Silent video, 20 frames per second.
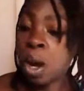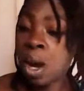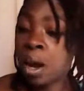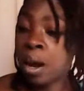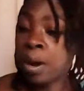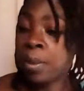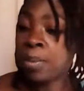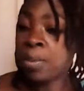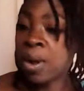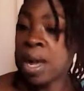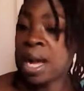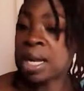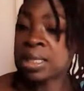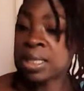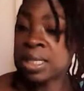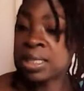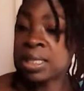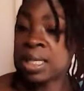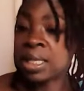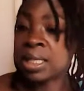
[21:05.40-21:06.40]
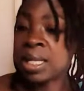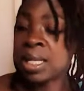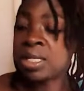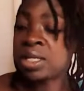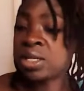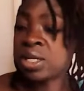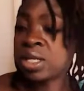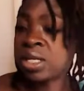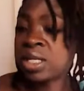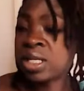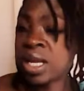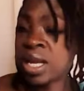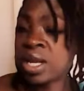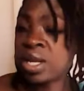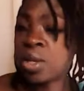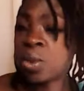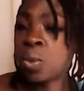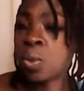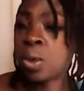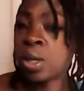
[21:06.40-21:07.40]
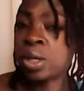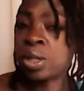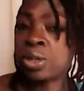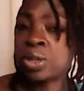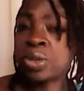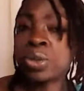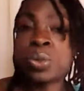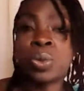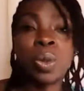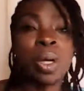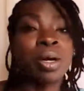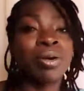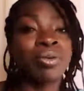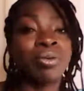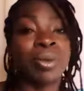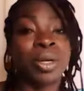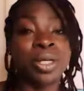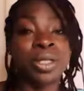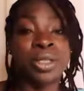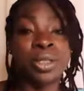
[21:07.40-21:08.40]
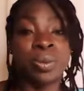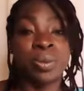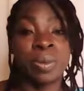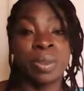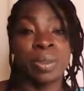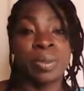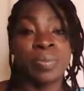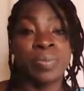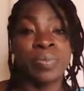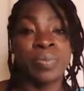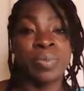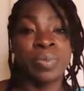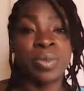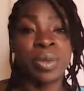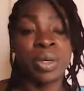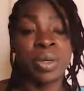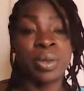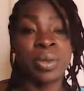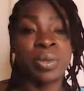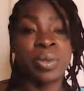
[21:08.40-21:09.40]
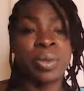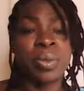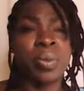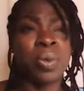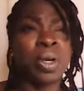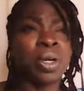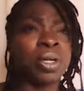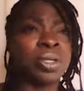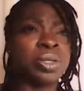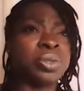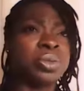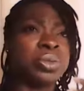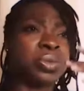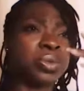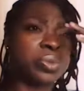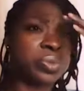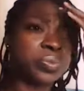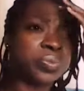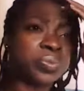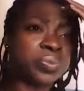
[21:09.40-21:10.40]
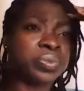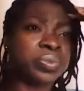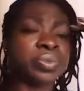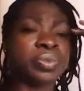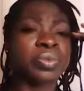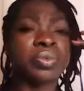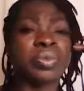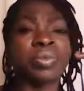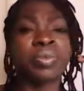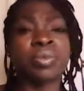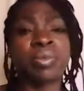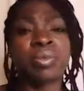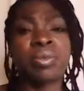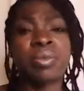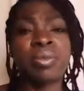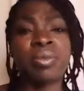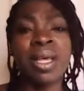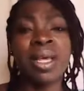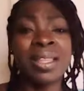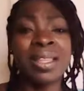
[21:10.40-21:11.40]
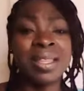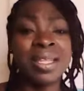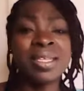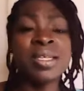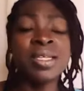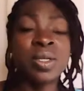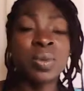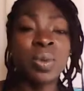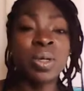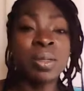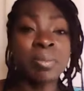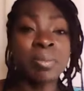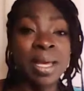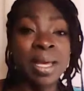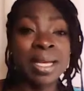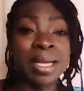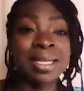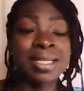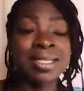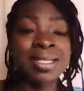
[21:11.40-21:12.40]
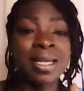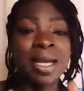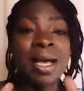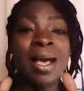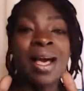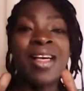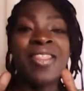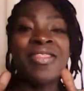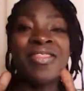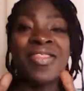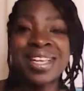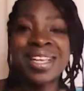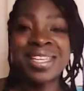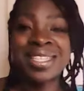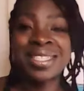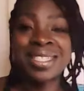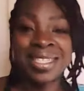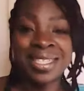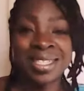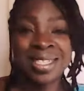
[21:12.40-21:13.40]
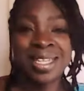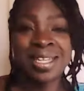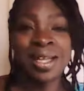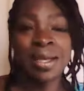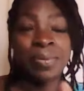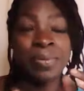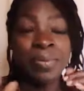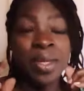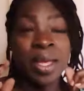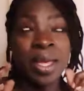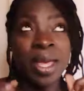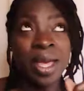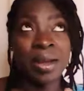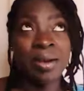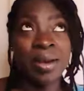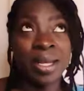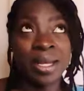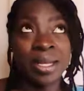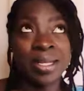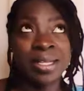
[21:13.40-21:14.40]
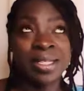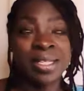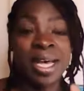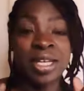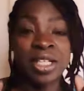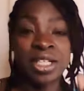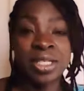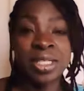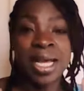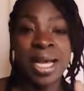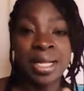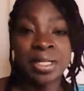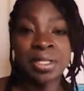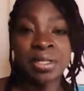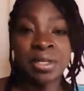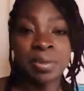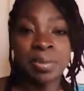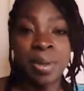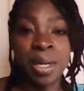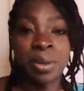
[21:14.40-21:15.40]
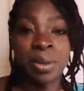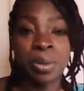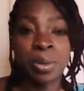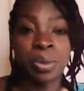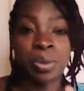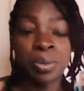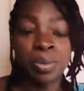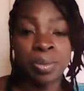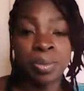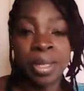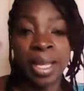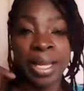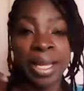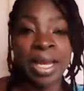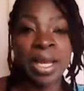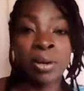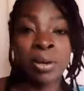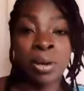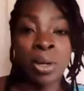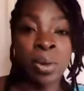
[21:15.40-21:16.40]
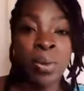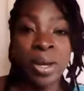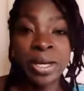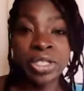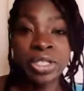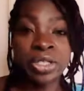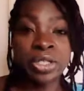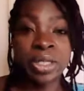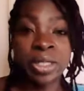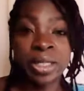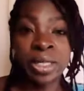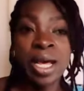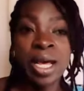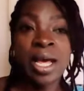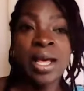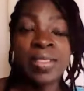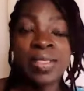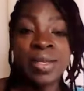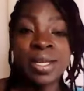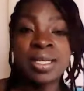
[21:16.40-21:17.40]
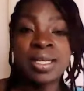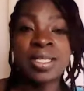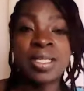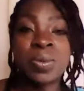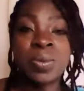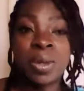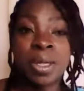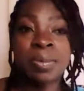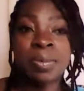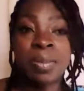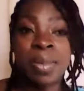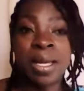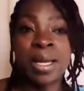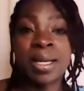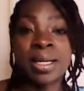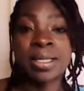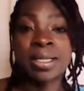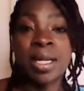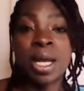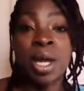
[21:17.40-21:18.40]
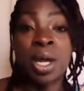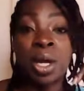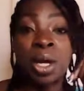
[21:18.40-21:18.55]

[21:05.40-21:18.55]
are practicing, let's just say you want to do a ritual, you know, you want to do, and this is what makes, this is, here it is. I just answered my own like inner question. This is what makes